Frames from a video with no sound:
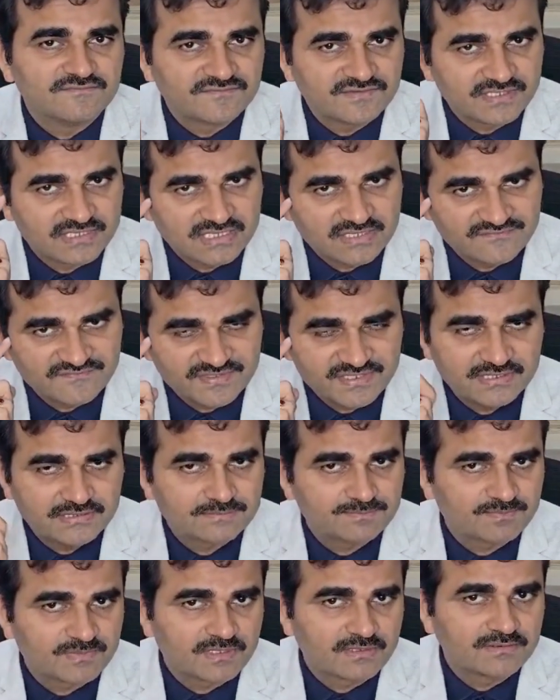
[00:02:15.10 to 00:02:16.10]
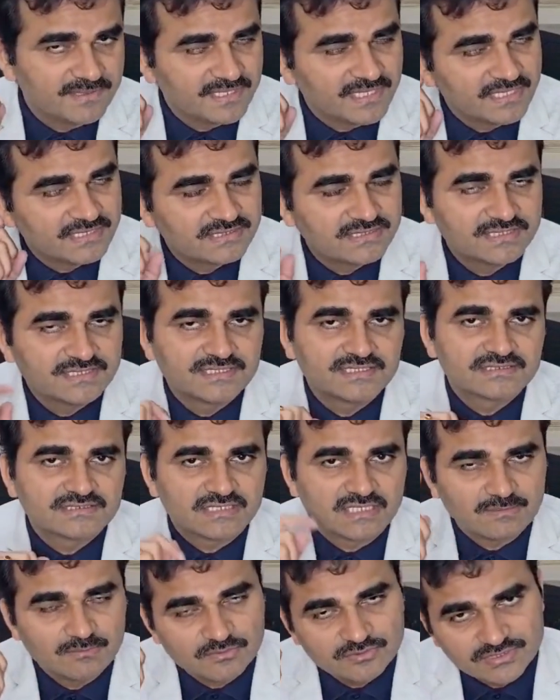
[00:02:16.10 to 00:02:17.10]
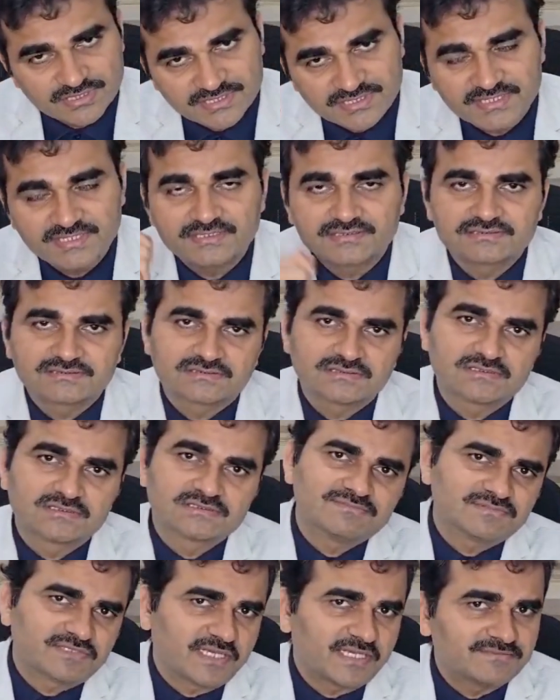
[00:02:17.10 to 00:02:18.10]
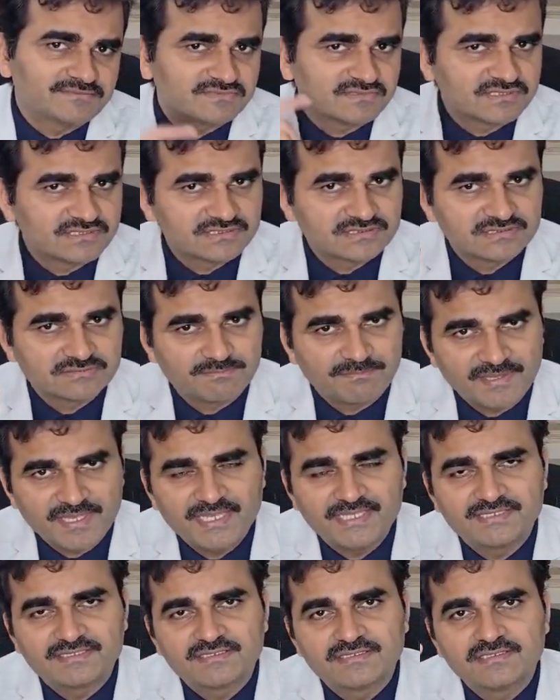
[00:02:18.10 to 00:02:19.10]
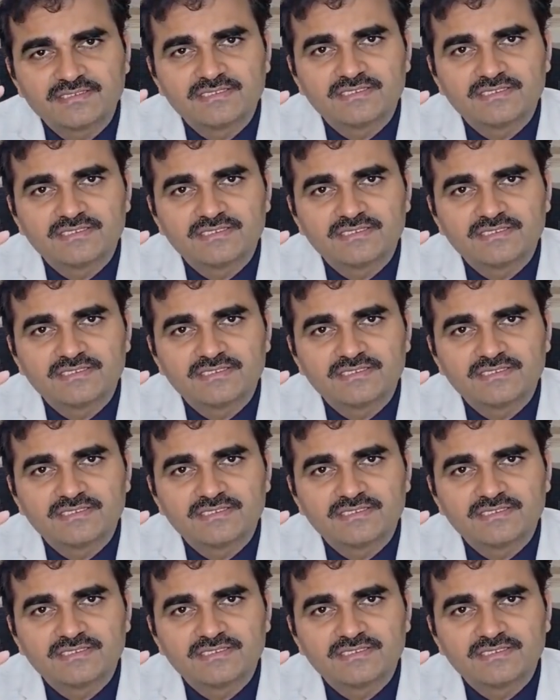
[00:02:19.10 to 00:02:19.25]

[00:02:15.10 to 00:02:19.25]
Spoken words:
in front of ear, behind the ear, above the ear. Sometimes this pain